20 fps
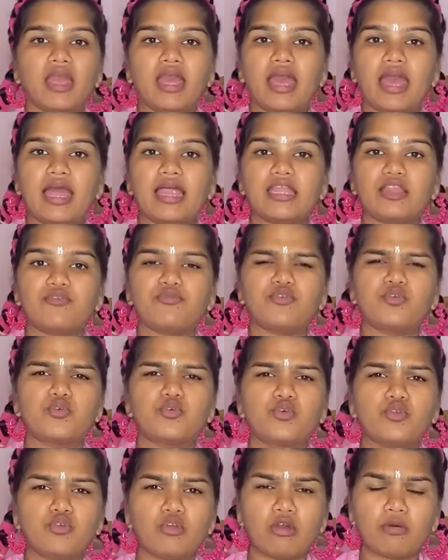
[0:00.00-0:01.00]
And if you
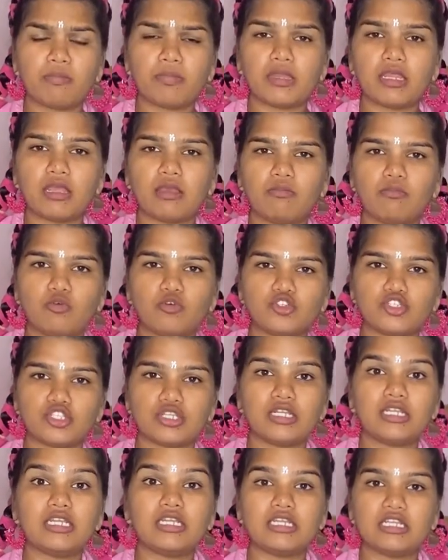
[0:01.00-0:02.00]
grew up in
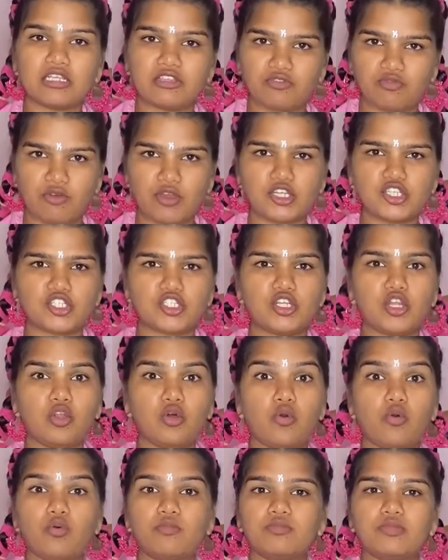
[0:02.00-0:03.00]
emotionally dysfunctional
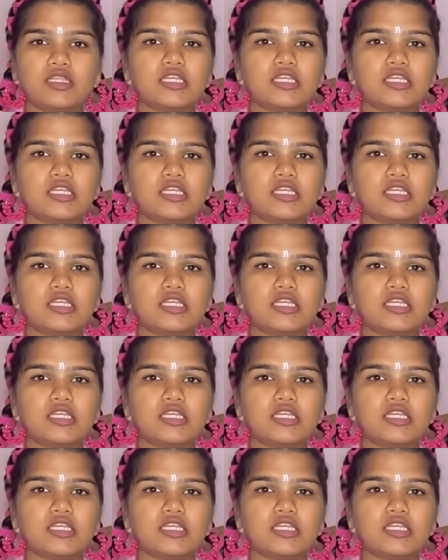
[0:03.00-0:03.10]
home,